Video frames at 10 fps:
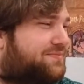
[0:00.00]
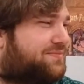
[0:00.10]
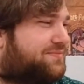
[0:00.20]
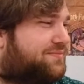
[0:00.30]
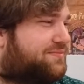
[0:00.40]

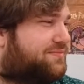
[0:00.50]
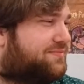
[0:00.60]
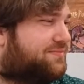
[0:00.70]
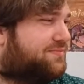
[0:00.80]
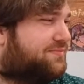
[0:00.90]

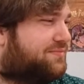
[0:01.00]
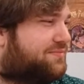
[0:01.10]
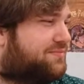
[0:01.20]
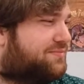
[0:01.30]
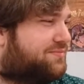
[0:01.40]

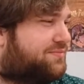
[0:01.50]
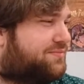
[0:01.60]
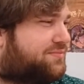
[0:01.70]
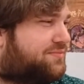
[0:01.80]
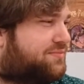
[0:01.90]

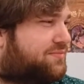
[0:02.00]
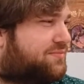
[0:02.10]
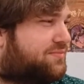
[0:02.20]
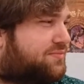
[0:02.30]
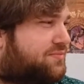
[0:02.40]

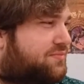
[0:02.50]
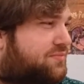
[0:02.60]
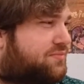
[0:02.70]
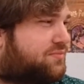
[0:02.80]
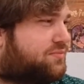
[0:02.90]

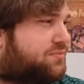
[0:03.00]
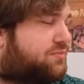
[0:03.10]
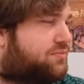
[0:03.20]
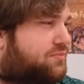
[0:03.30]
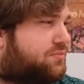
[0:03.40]

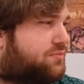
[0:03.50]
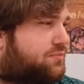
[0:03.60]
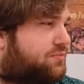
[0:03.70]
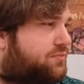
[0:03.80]
(not speaking)